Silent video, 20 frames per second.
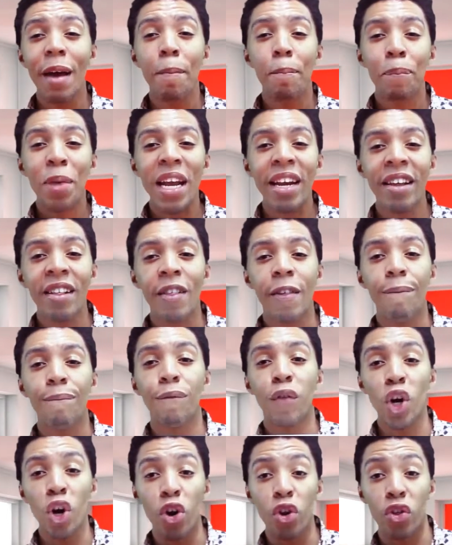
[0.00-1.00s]
impedance
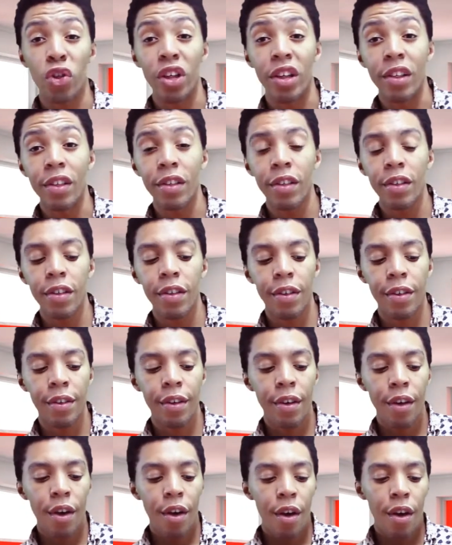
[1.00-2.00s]
versions.
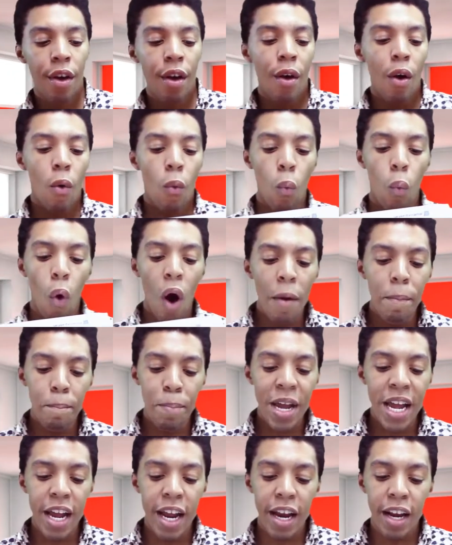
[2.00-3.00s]
One
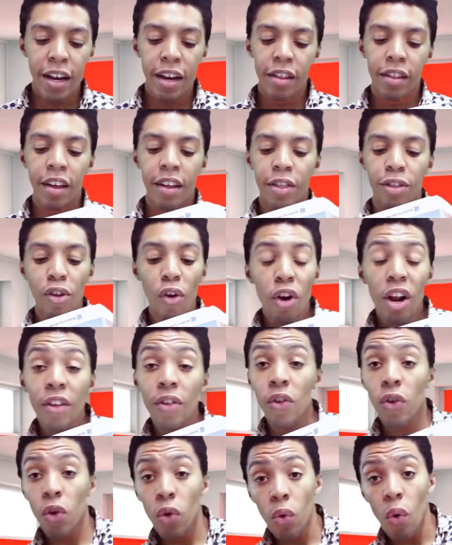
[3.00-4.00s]
being the
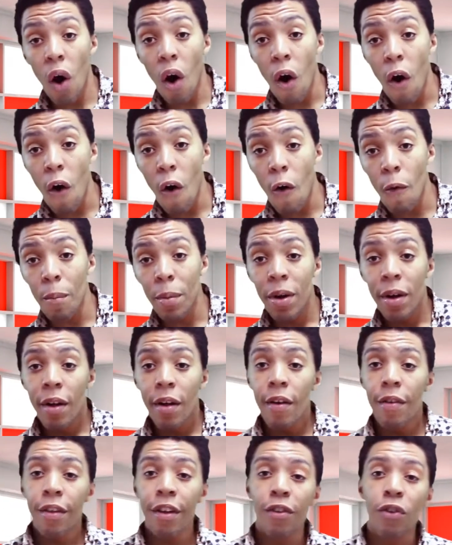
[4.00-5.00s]
32 ohm,
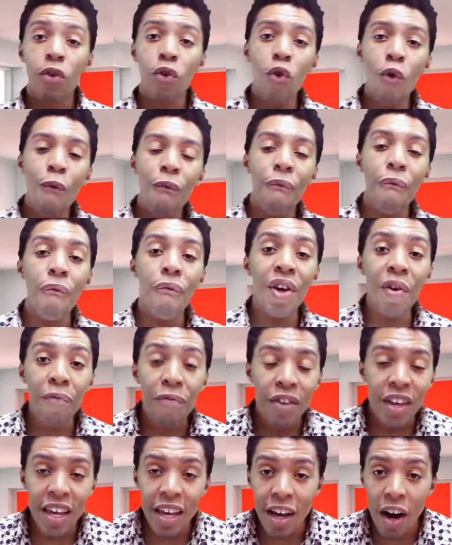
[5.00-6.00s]
the
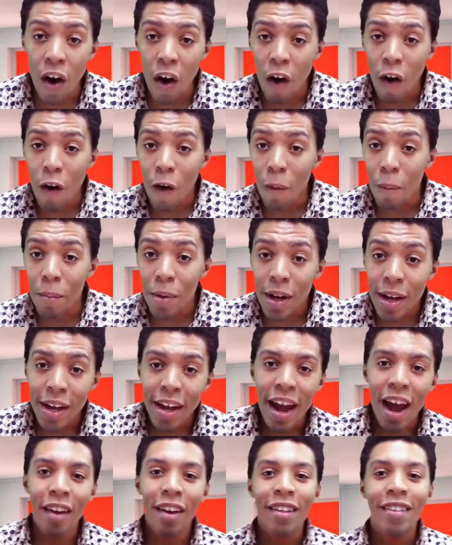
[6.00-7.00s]
250 ohm,
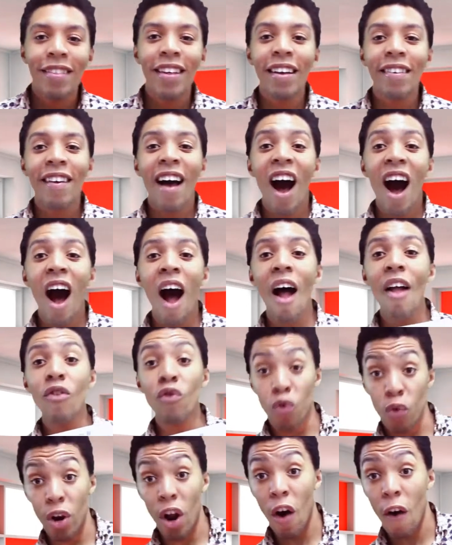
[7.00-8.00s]
and the
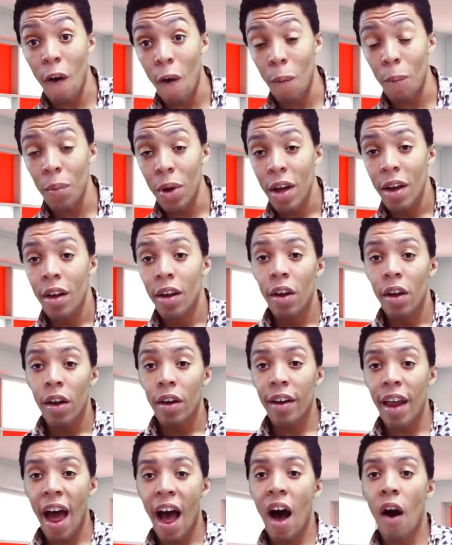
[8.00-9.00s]
600 ohm.
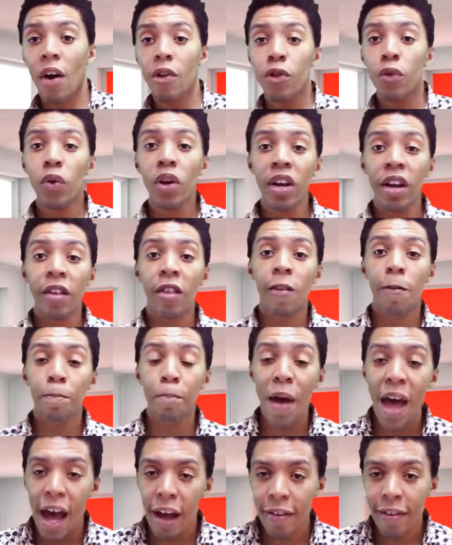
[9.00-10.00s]
Now, as you can
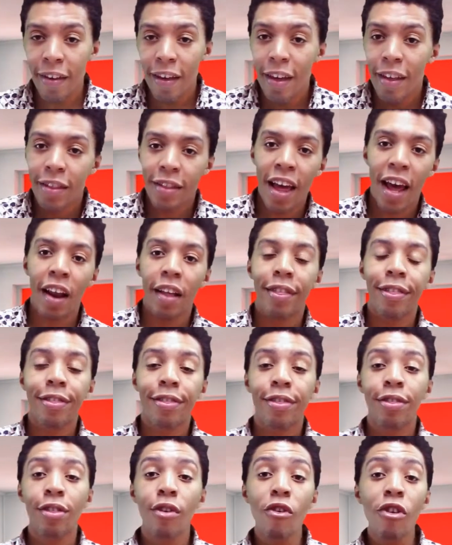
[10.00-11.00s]
expect, that a
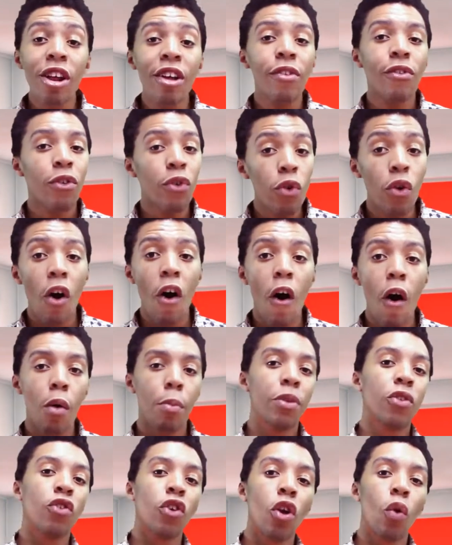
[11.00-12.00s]
32
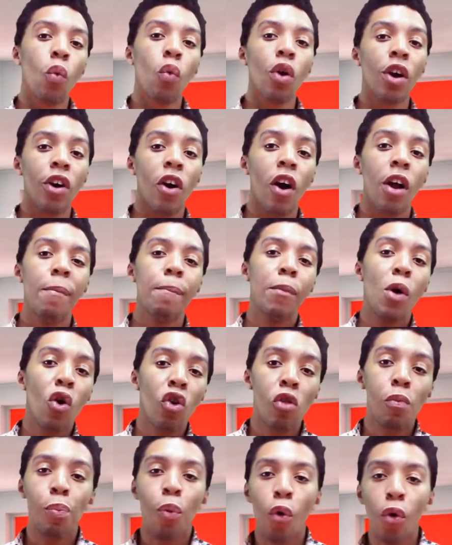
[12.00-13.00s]
ohm is going to work on
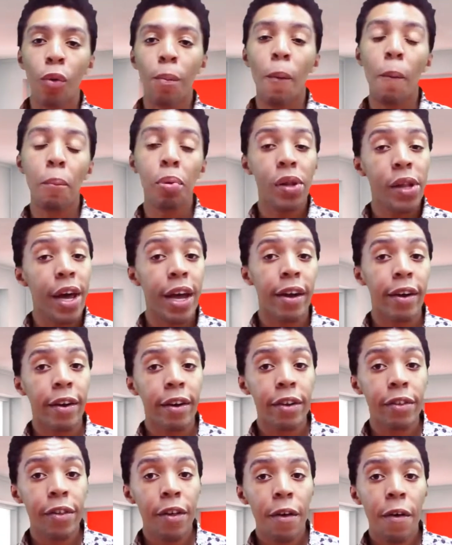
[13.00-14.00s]
most portable
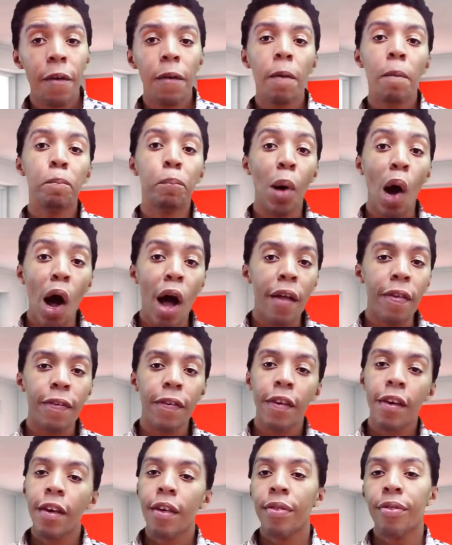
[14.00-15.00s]
players, but
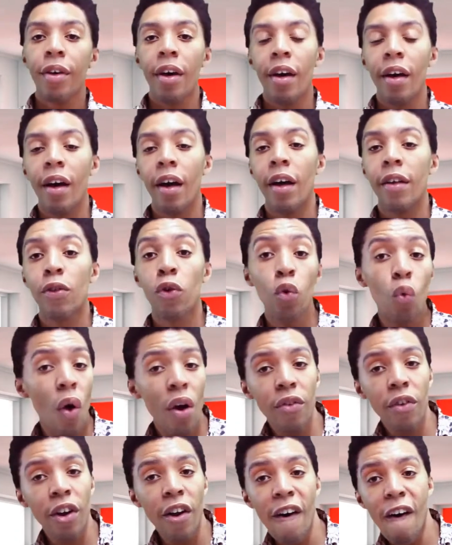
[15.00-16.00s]
the
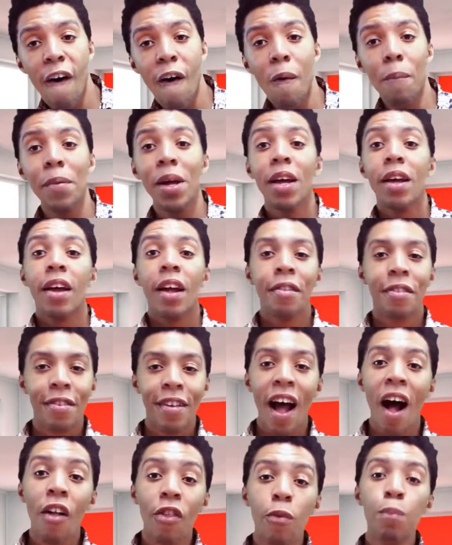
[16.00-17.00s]
200 ohm, it
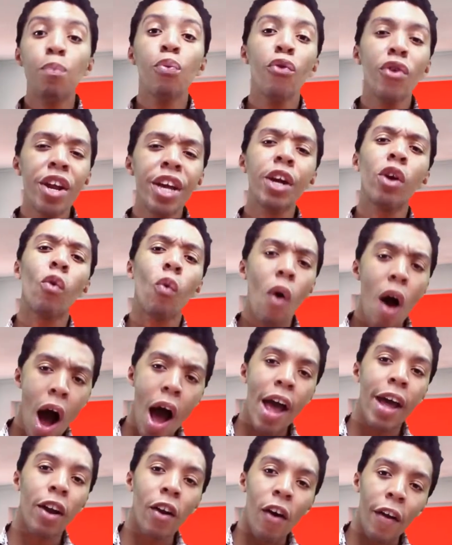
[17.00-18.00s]
sounds pretty
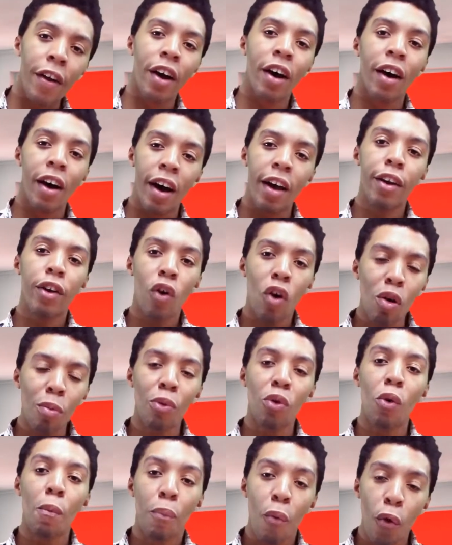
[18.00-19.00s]
quiet on a
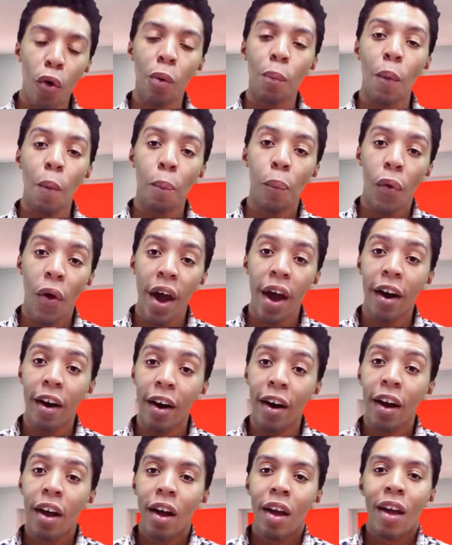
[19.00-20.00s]
normal portable player,